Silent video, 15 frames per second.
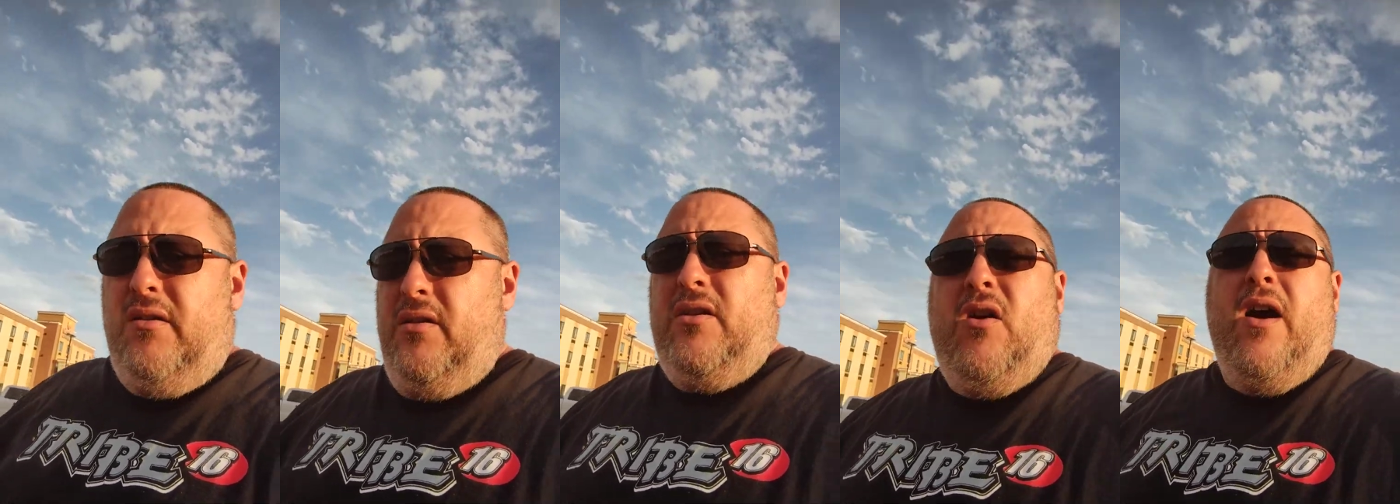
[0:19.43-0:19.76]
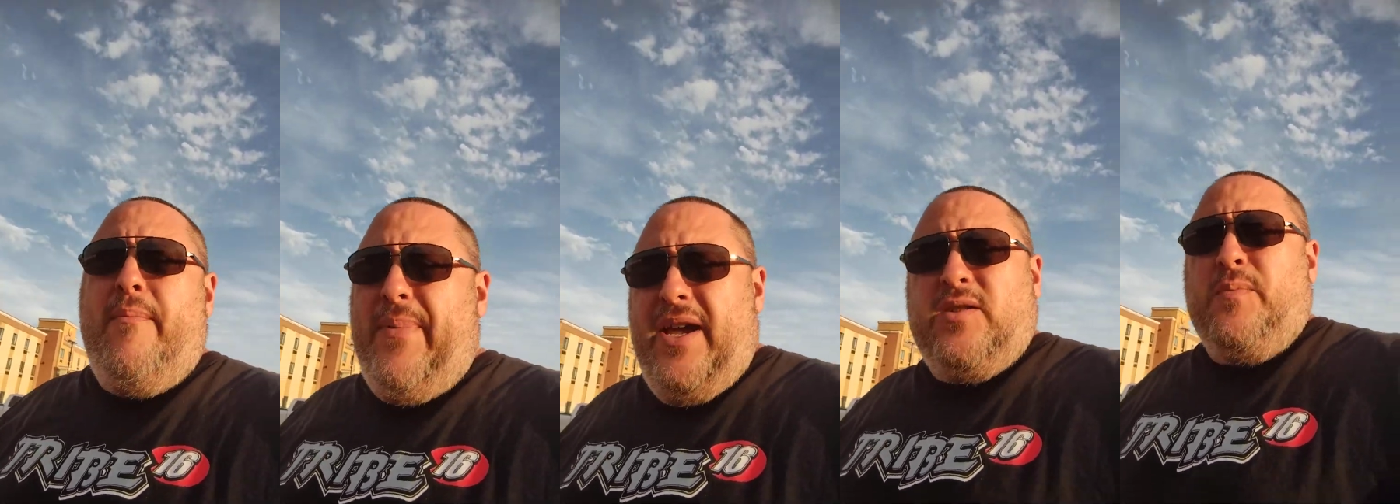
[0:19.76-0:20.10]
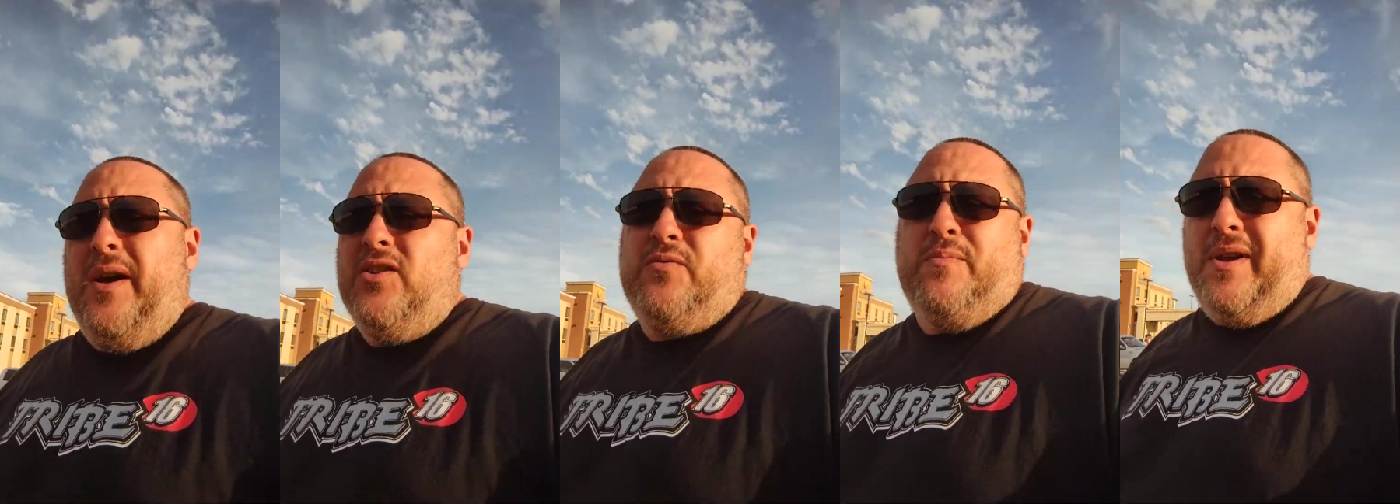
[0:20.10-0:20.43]
I base
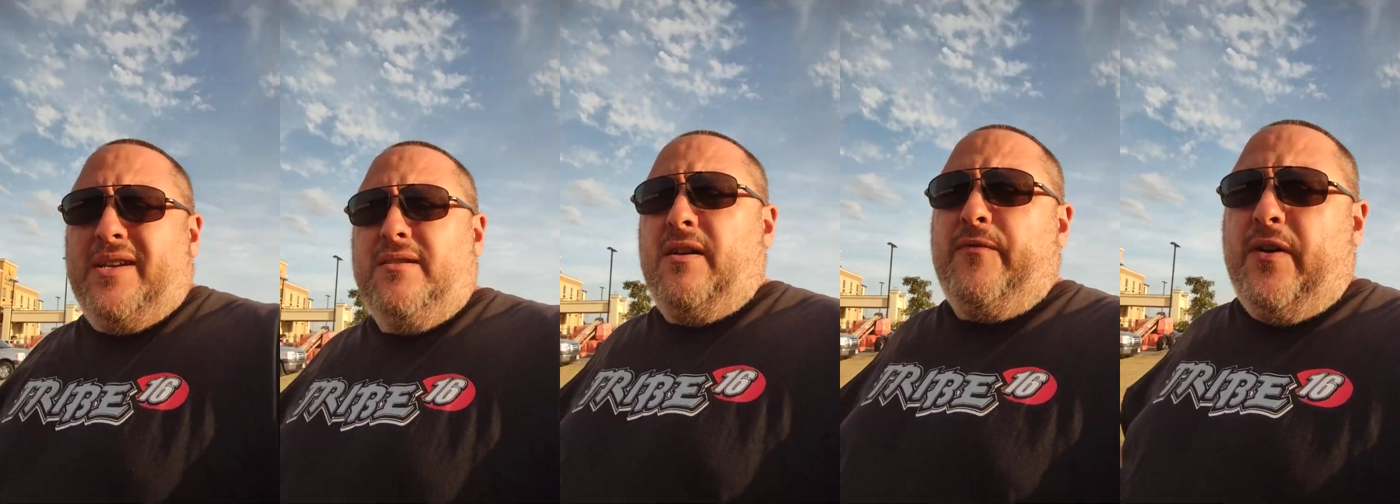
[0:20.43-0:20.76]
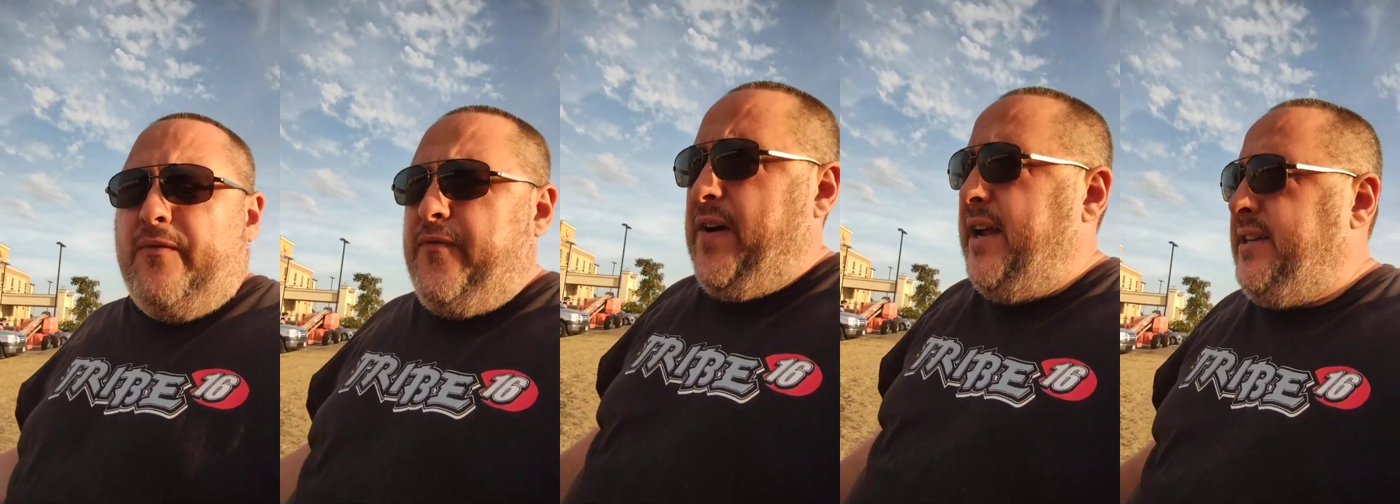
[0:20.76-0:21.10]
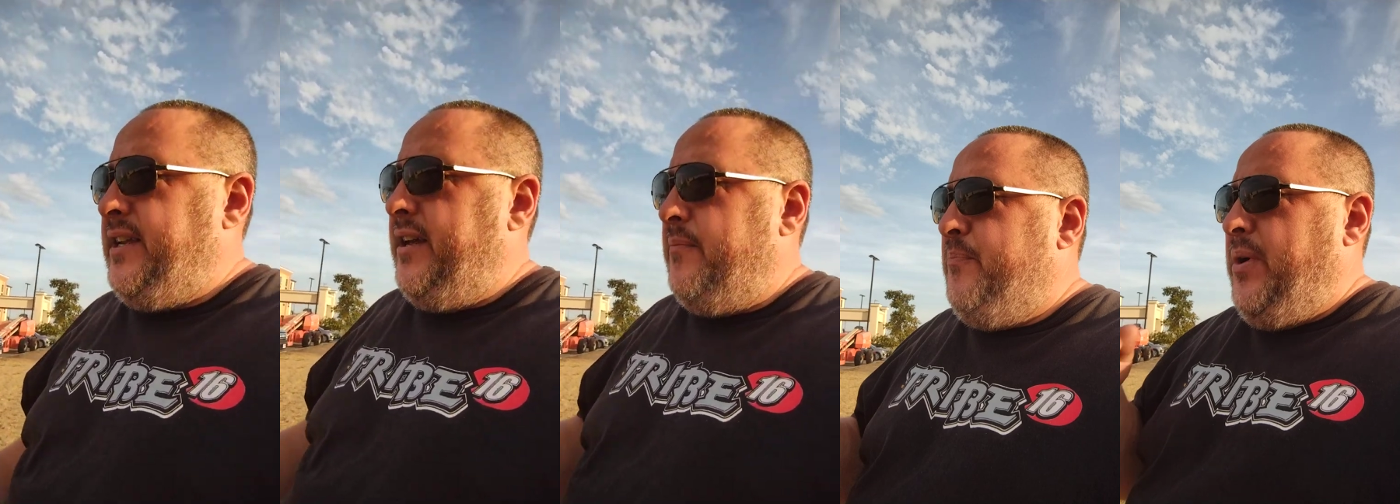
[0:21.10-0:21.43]
most of my stuff off
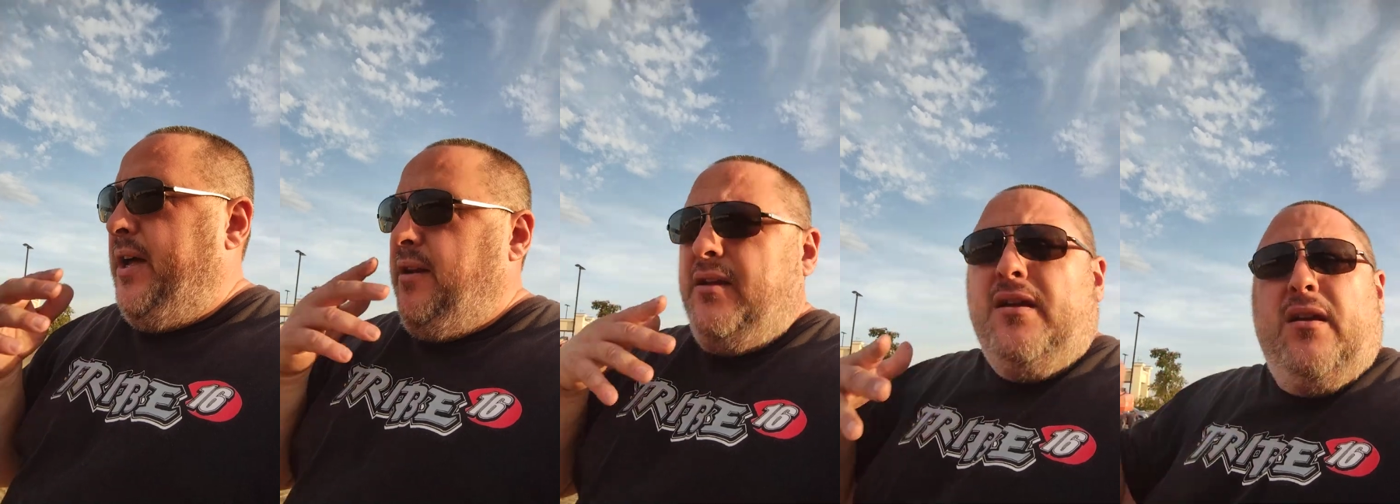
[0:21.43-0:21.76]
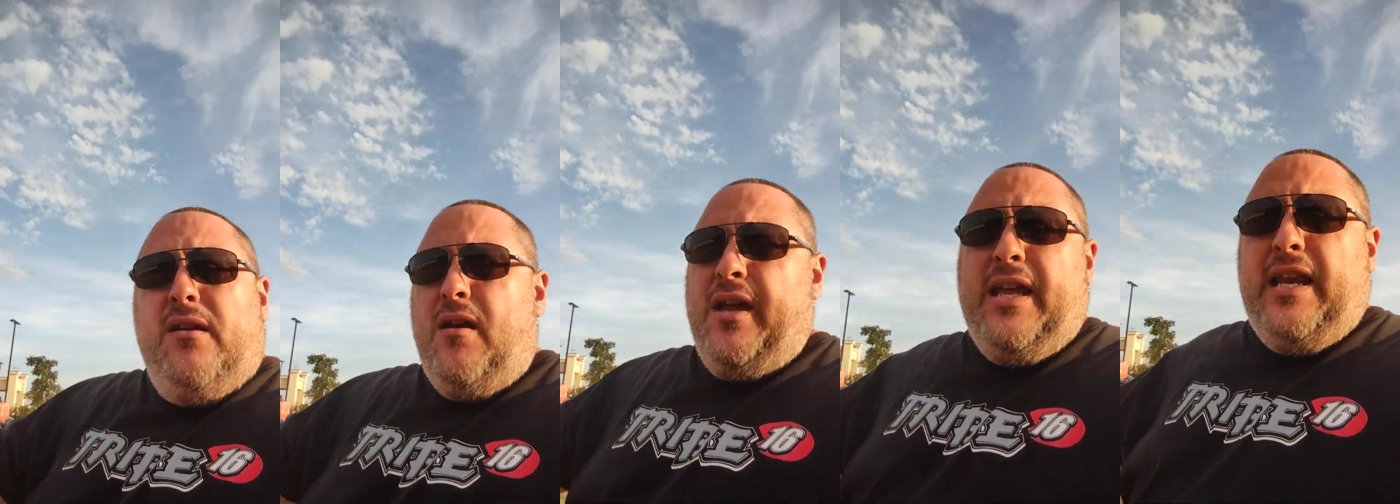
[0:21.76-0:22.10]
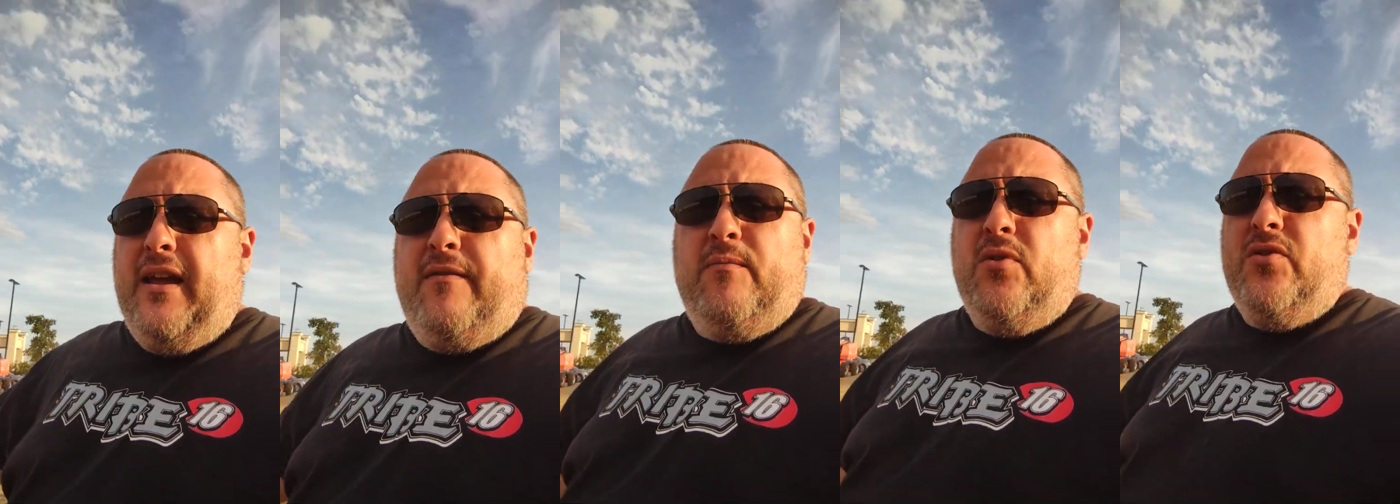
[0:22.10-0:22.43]
Fitech, but
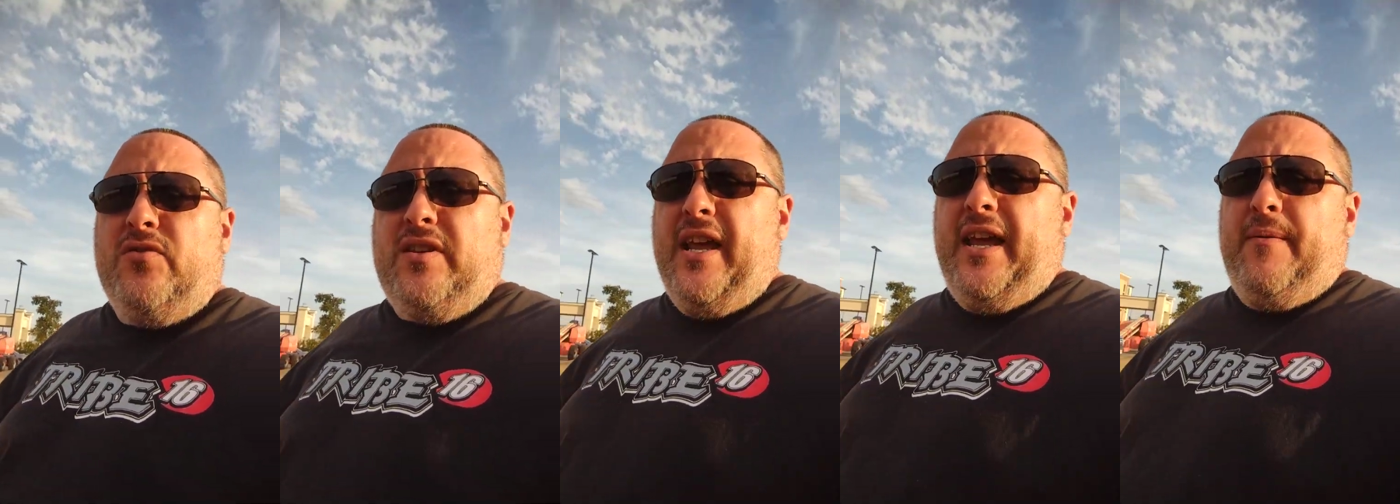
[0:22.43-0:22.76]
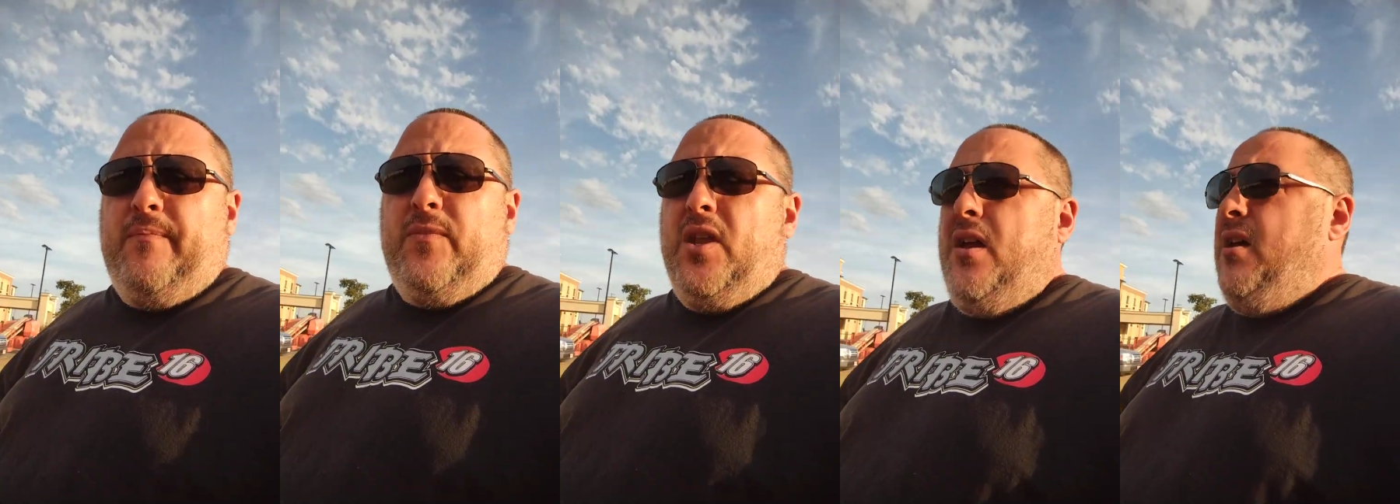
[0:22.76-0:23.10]
any of them are the same.